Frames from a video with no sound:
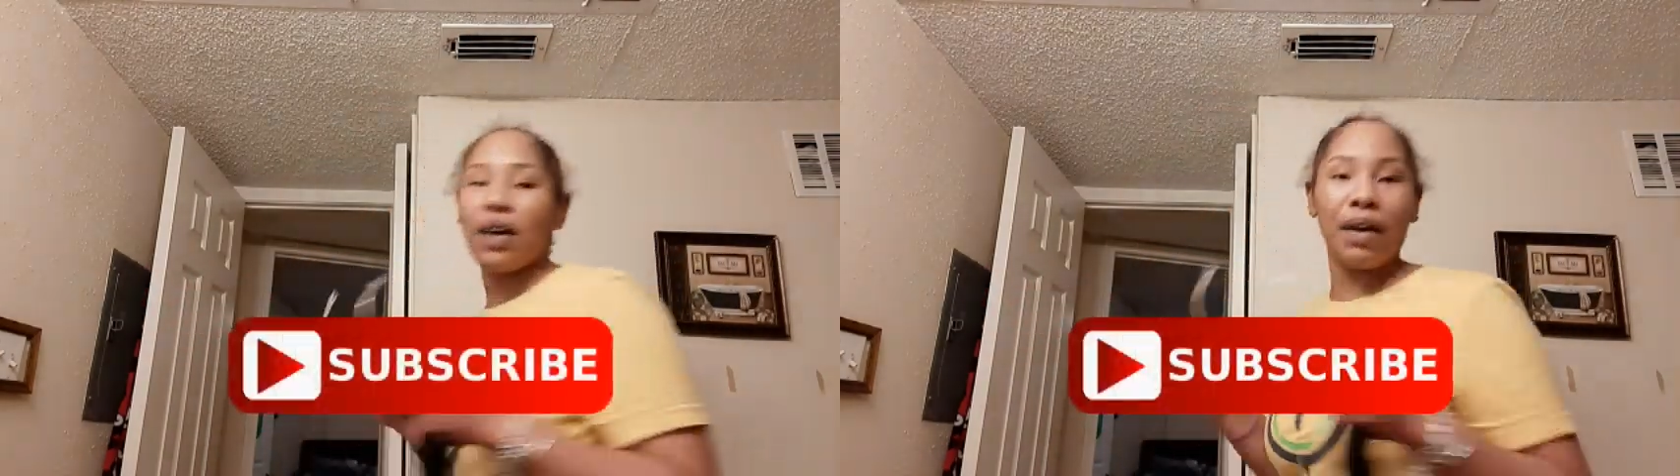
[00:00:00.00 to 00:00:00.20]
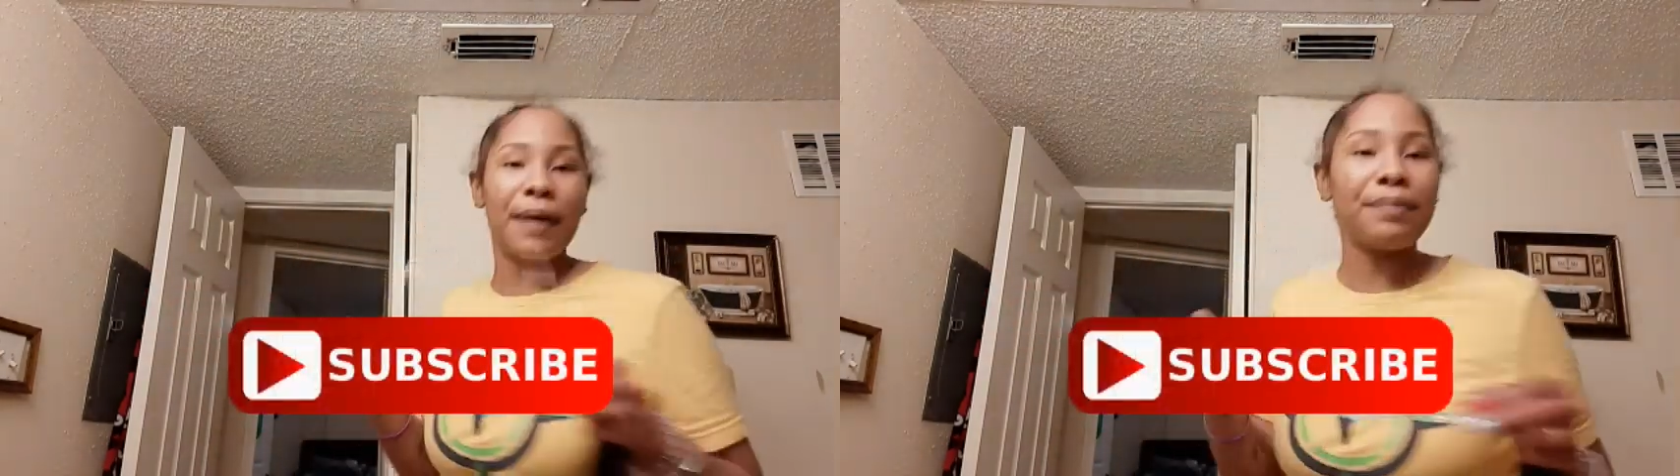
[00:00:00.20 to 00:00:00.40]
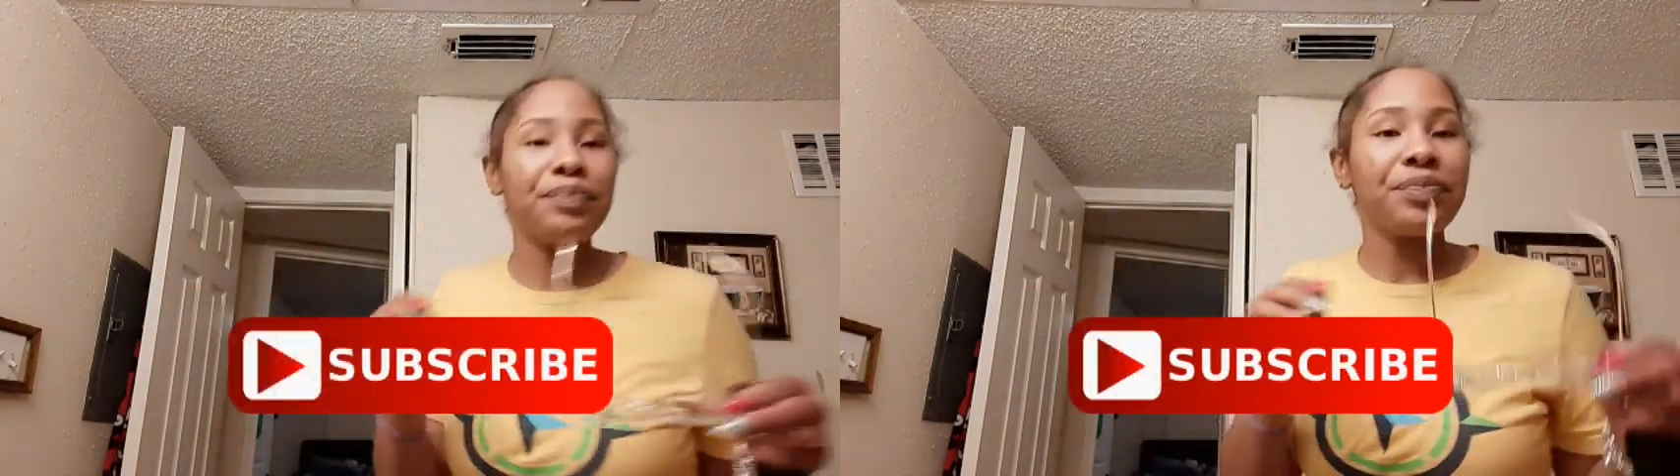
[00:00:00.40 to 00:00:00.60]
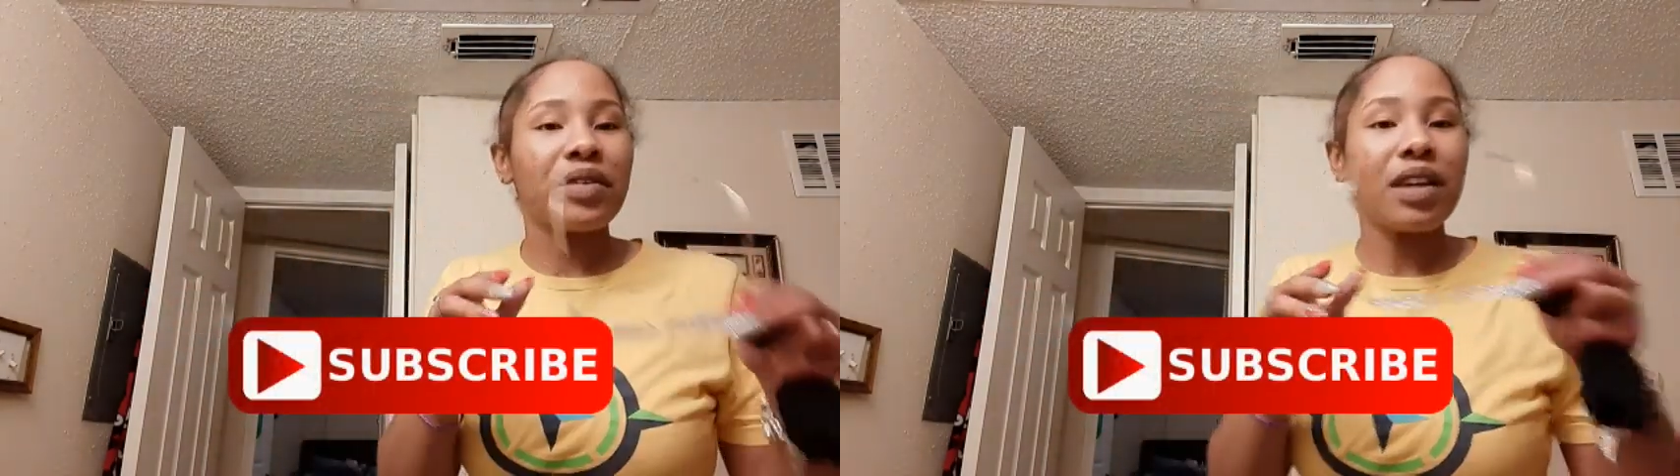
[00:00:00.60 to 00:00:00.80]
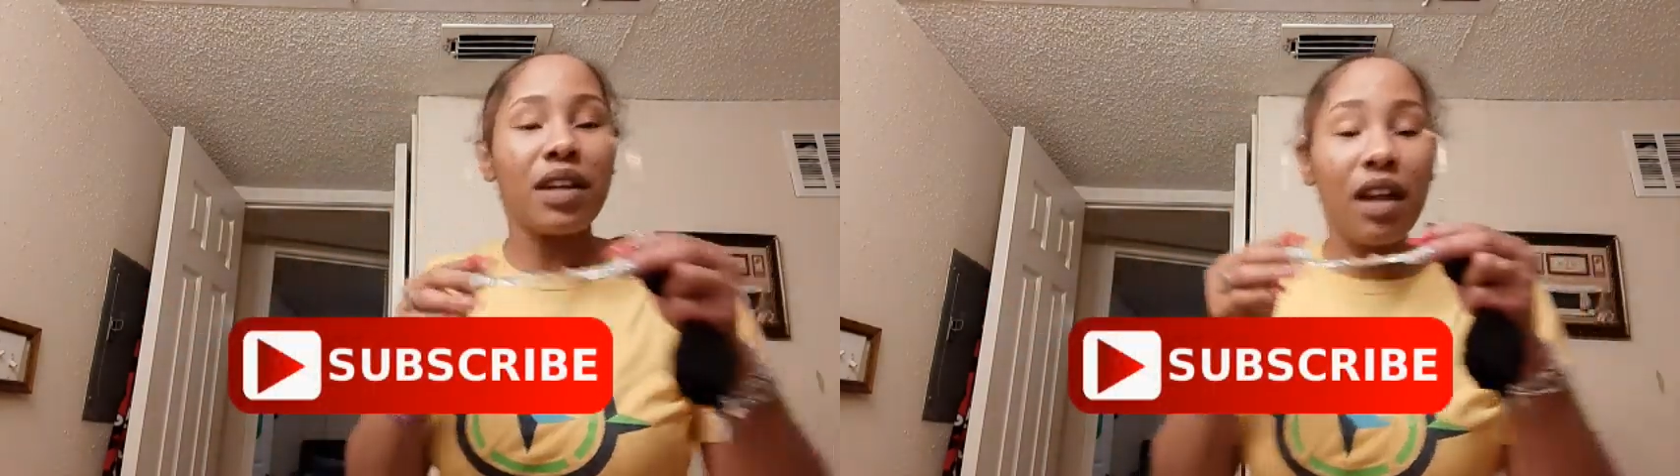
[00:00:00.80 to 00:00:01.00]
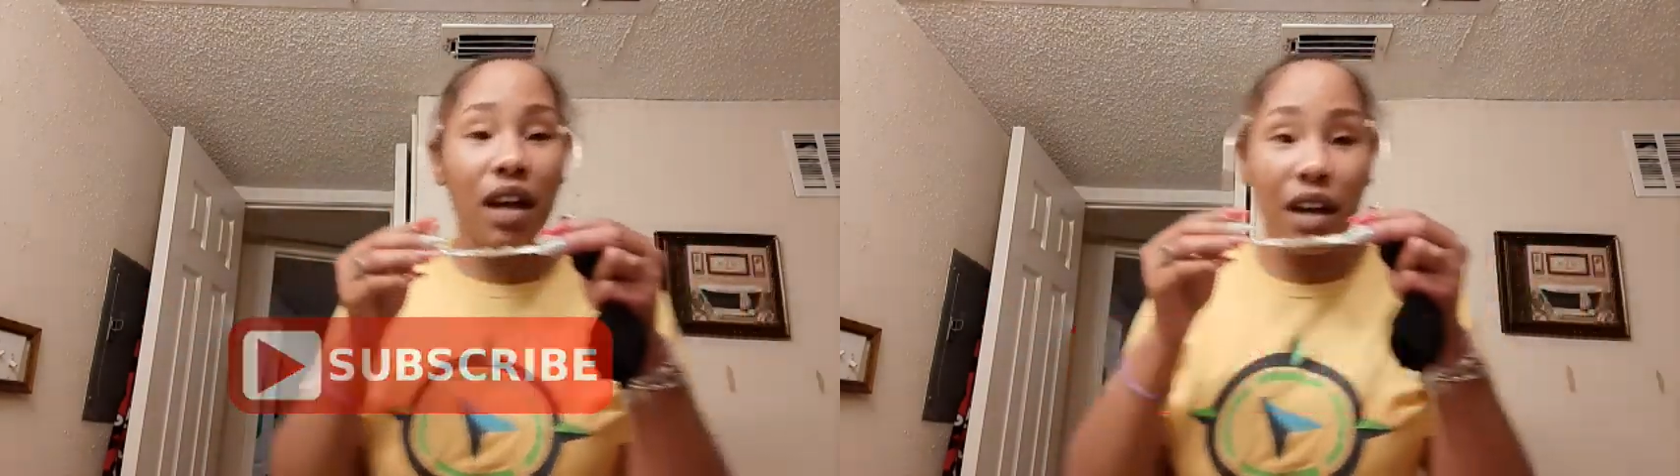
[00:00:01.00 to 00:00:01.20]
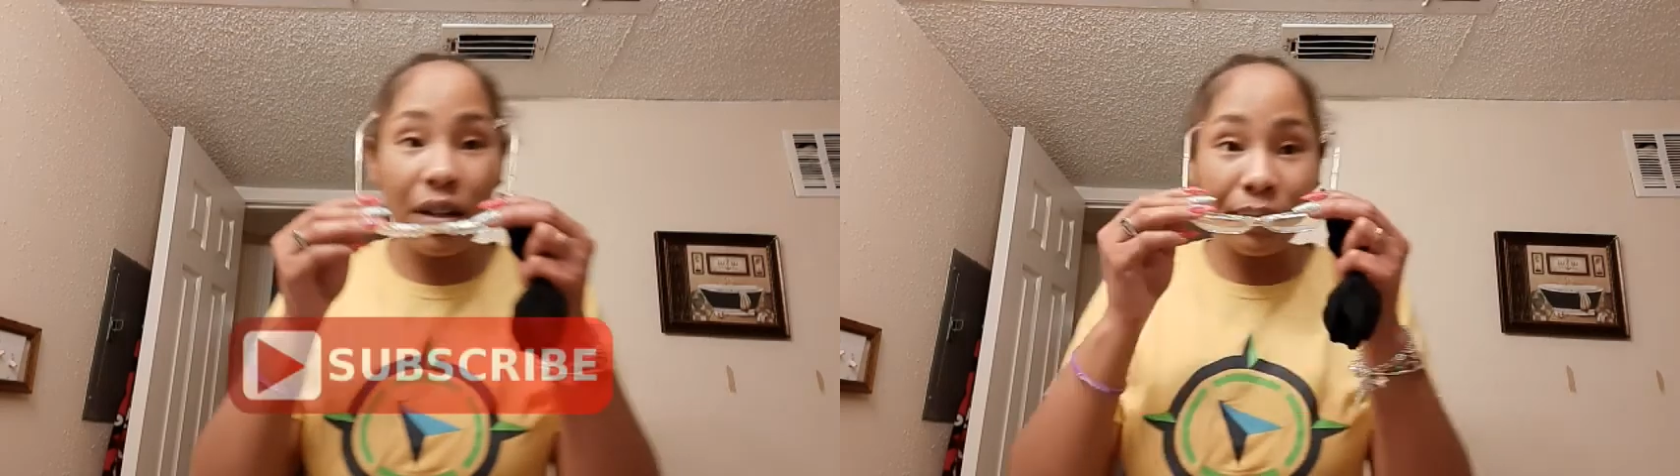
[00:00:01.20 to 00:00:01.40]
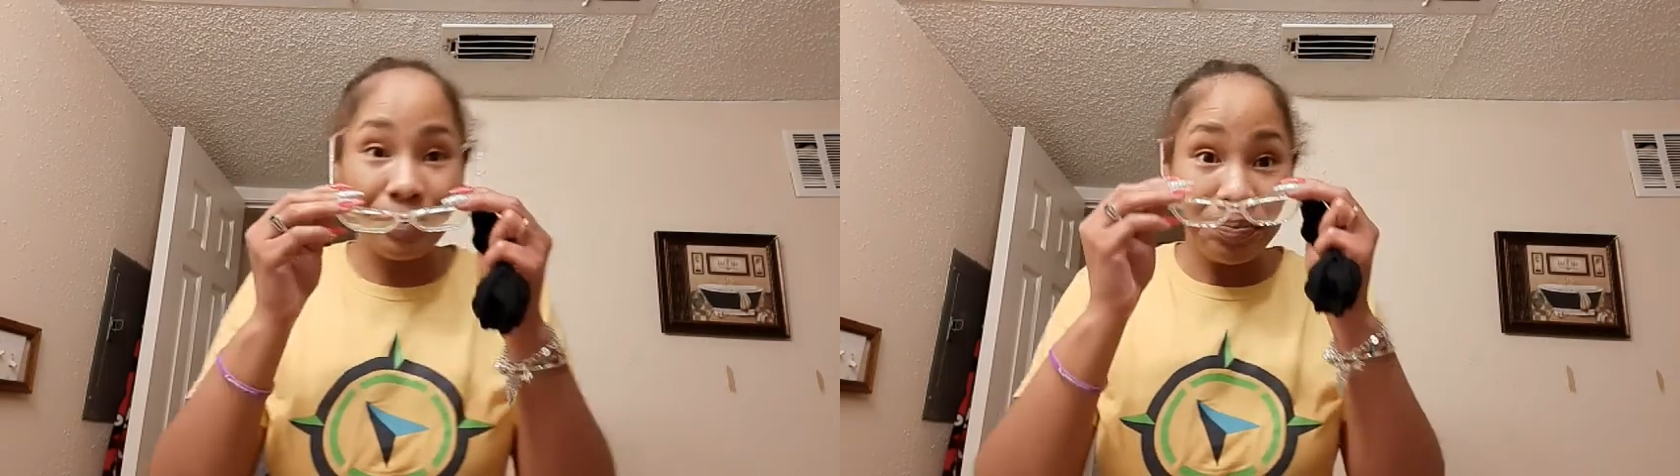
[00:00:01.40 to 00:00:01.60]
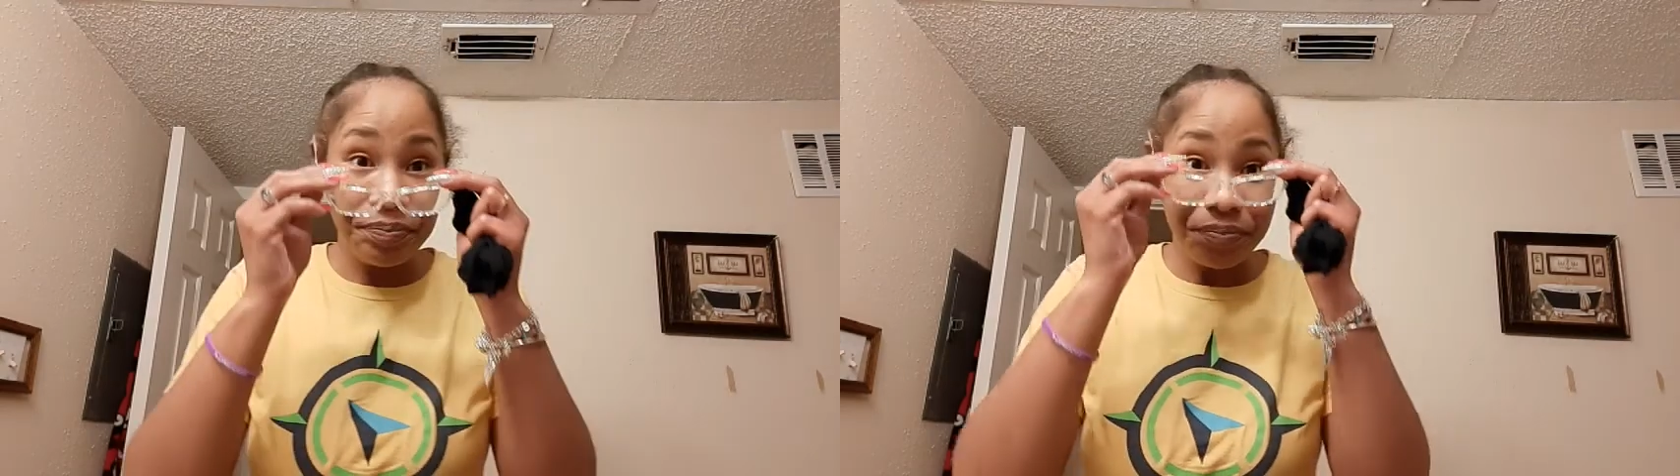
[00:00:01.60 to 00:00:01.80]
okay. Um,